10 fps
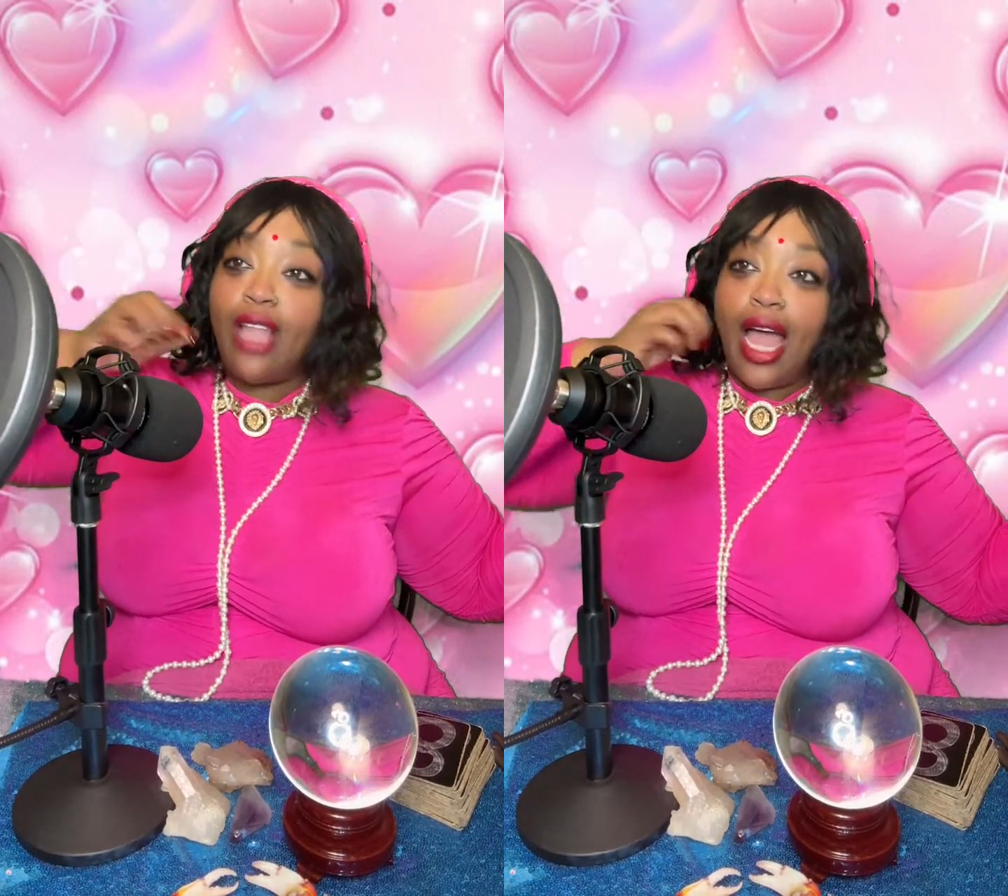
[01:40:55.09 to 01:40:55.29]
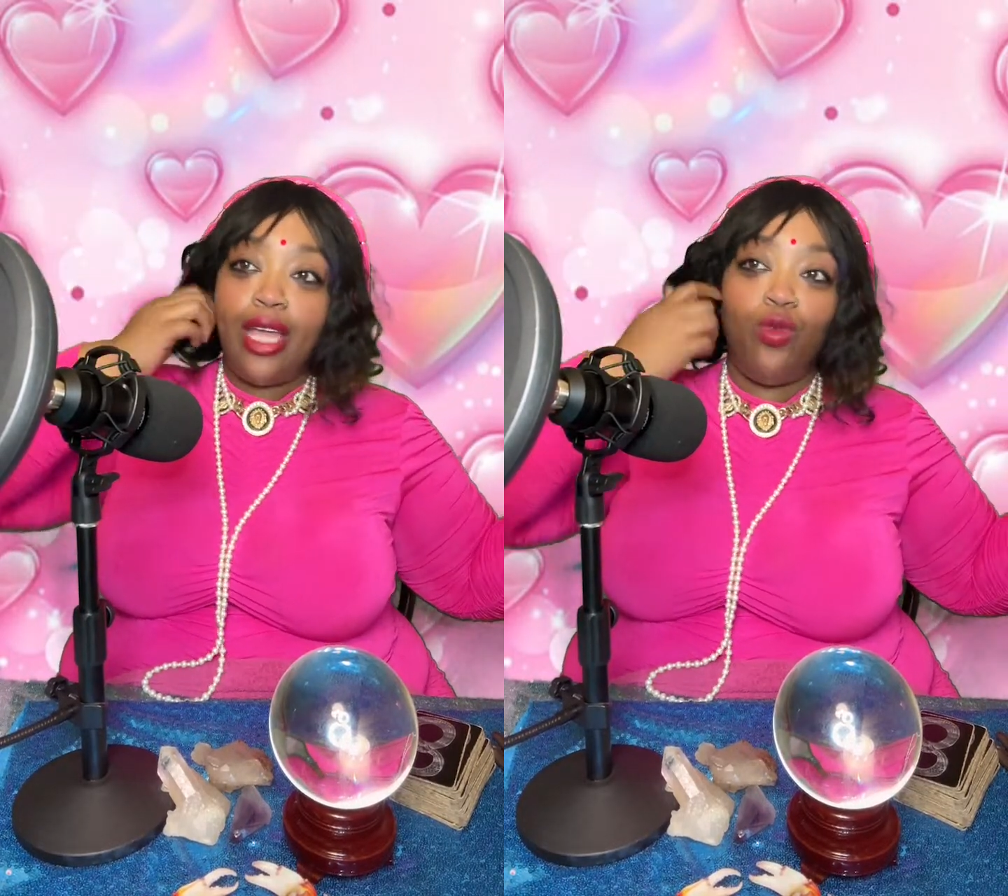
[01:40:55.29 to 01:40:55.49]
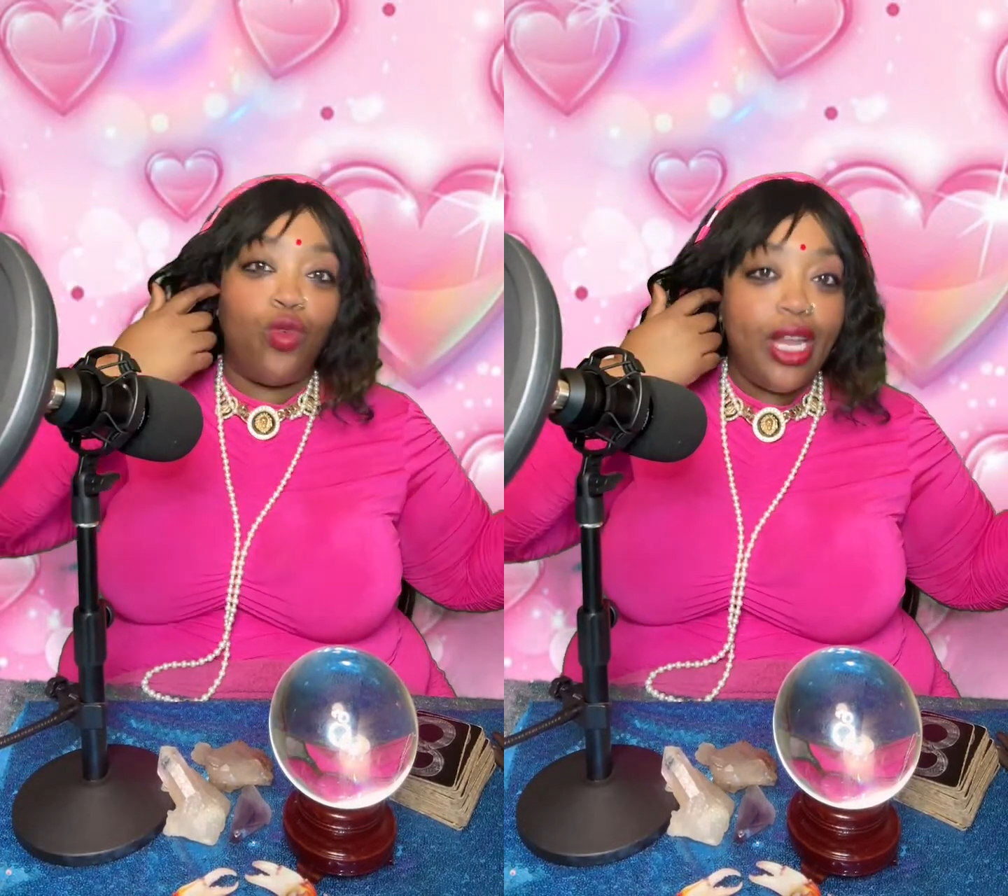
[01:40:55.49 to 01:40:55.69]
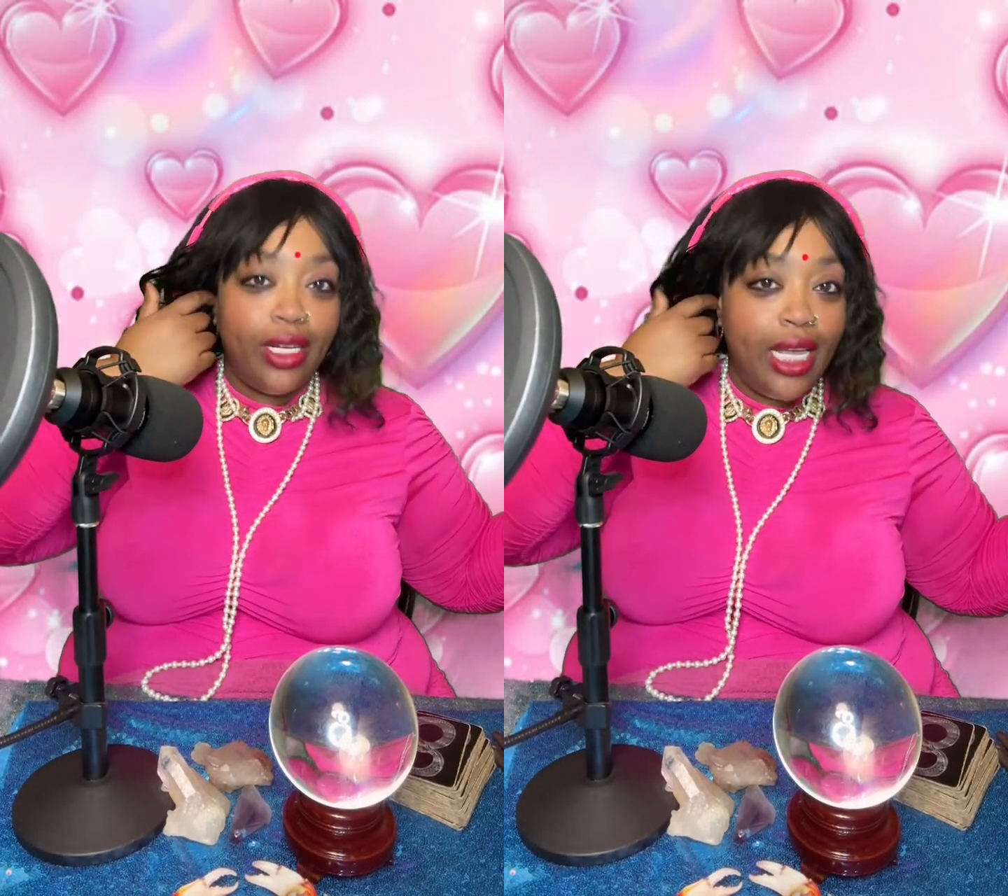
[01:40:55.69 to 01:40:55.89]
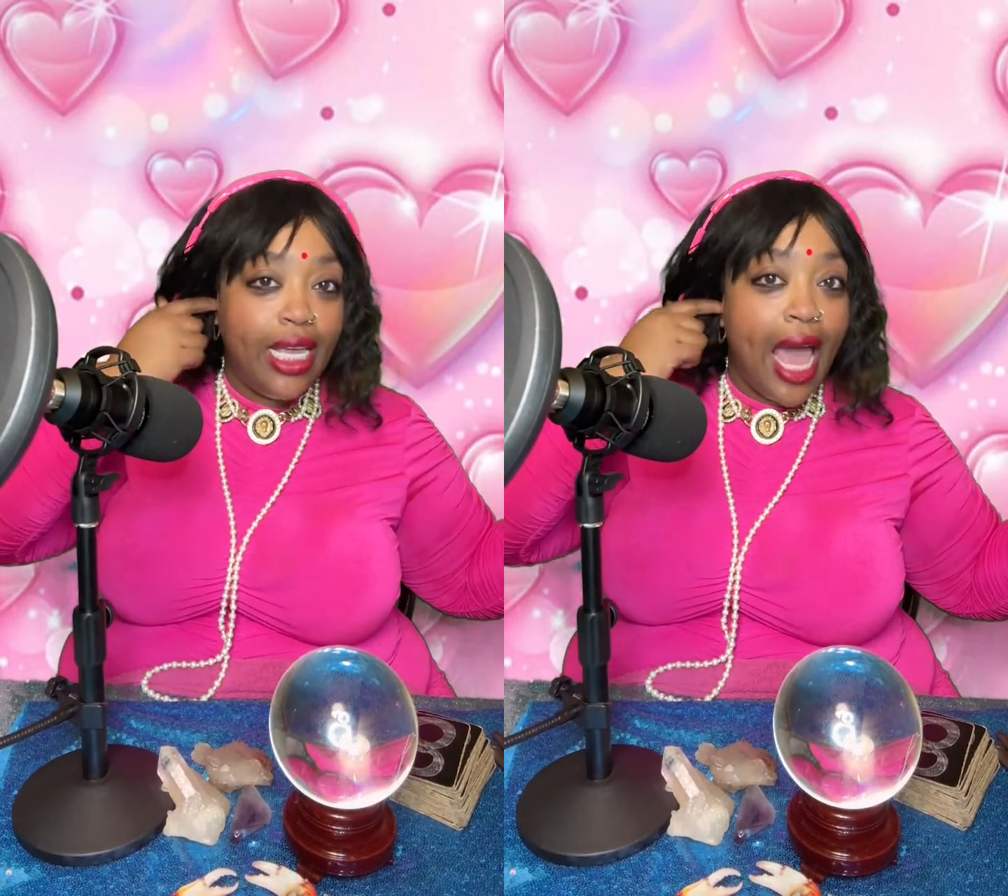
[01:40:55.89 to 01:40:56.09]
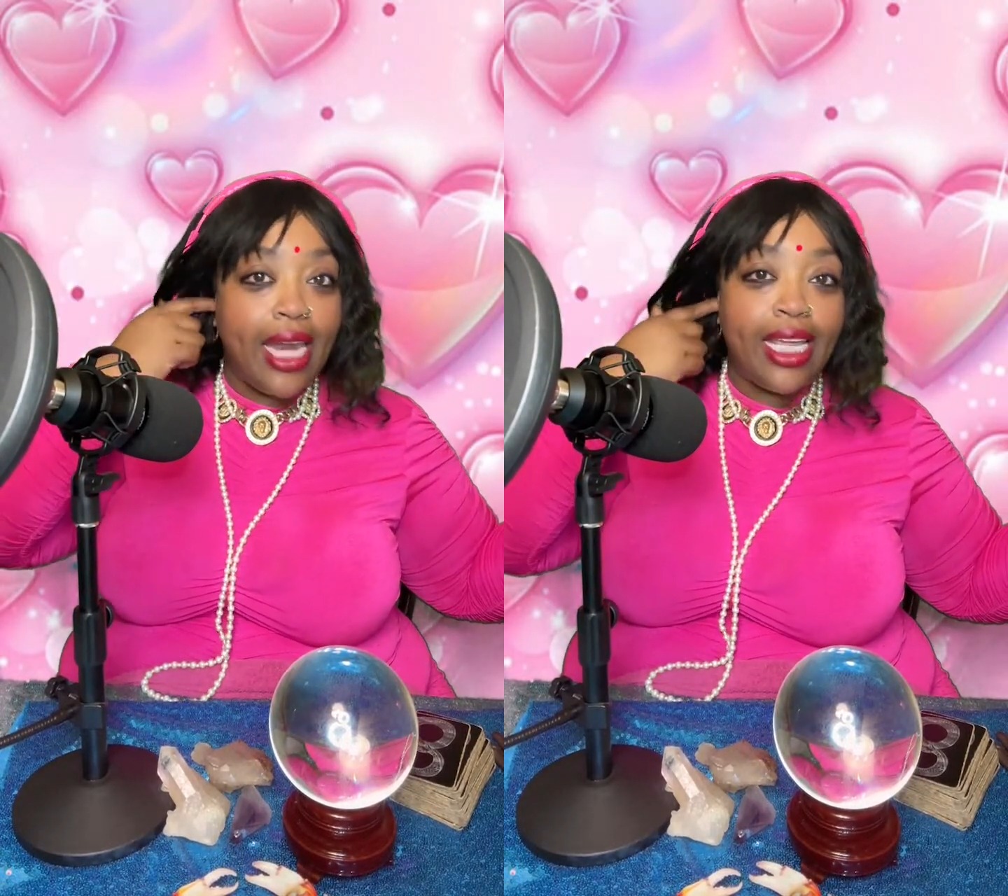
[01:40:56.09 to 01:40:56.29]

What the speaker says: Like, he got to